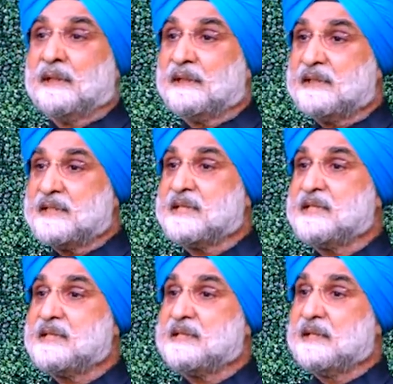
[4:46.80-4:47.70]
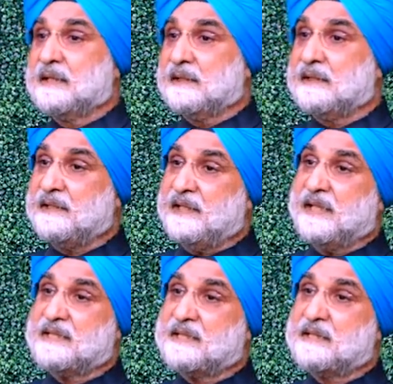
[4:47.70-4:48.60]
This is the
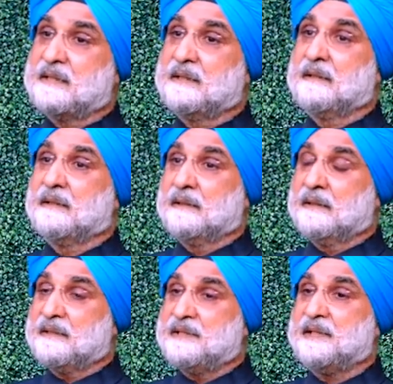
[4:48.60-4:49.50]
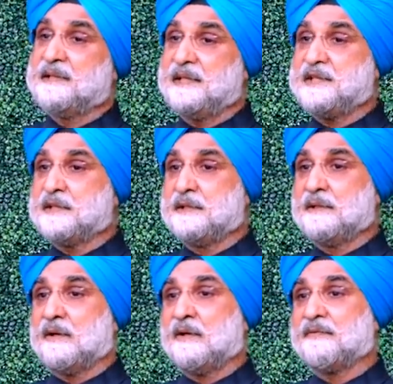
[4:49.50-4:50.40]
next generation
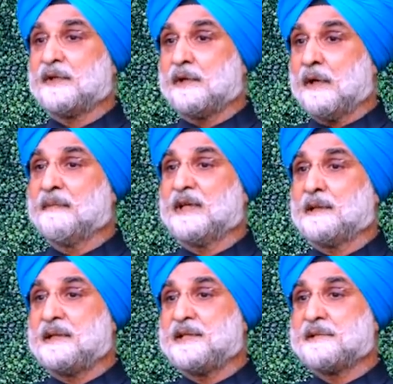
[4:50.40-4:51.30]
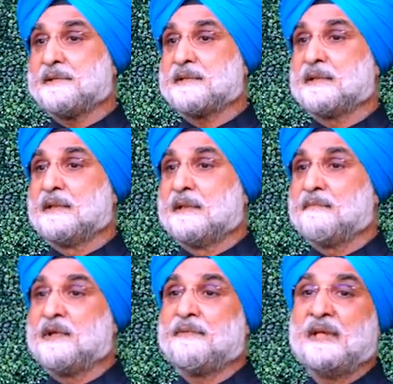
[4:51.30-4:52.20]
of economic relations
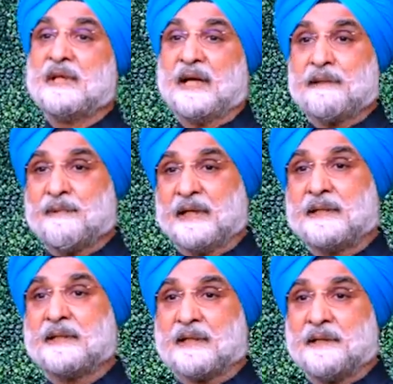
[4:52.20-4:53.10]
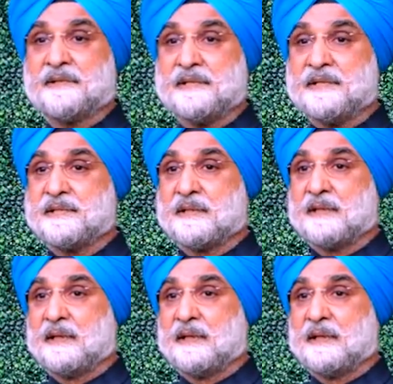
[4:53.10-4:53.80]
between like-minded countries.